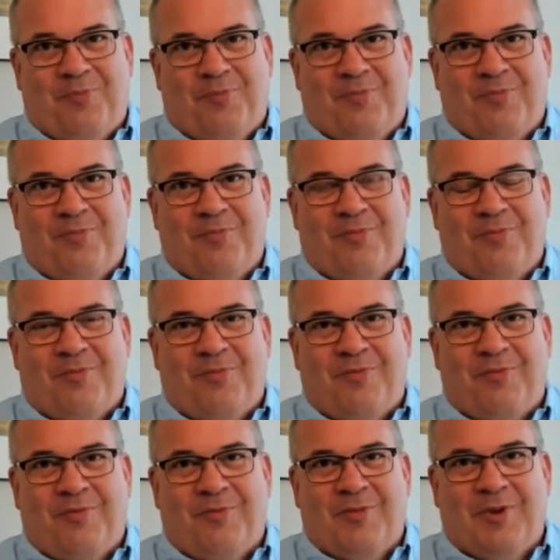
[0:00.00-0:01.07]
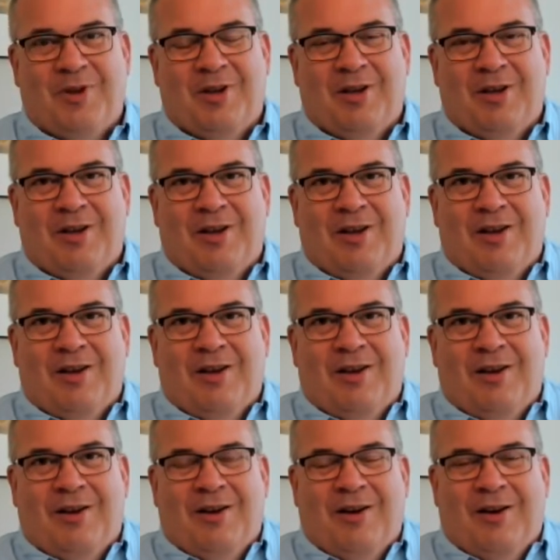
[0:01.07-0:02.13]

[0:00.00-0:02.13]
No one is speaking in this clip.